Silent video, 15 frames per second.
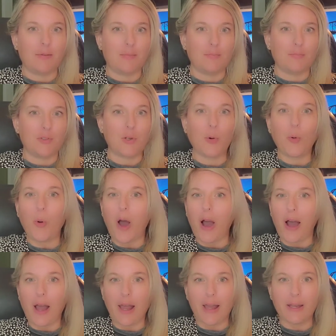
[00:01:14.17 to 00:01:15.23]
So
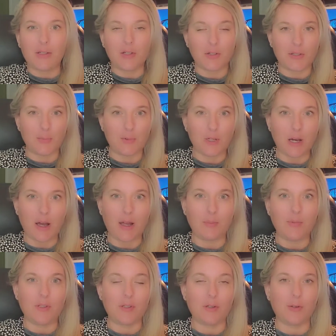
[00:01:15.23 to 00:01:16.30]
I took some
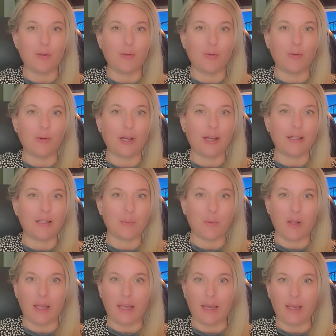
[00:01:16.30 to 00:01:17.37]
time to
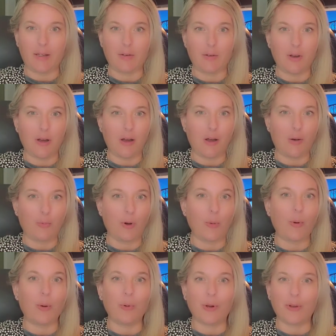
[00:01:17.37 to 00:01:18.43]
explain
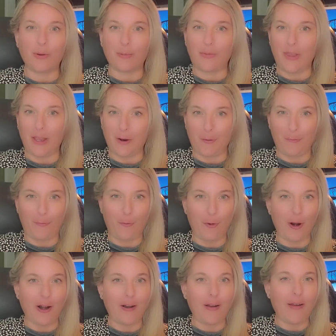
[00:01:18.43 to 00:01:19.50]
what we were there
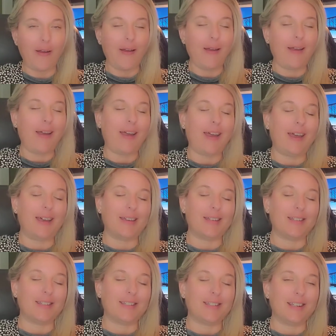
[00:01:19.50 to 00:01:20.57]
for,
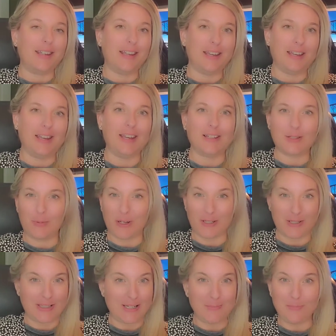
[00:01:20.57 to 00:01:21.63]
and he
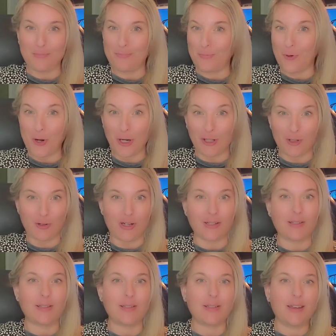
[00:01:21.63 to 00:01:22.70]
expressed more
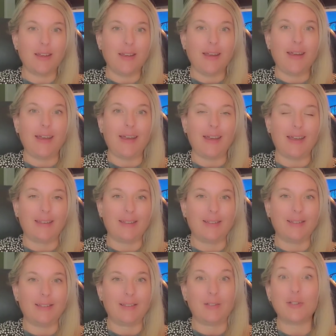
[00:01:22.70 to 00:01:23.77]
interest
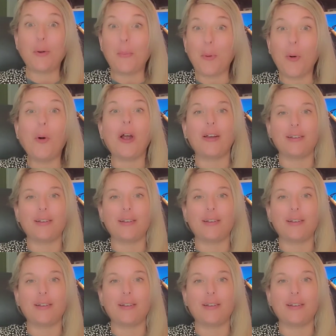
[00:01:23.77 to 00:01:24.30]
and support.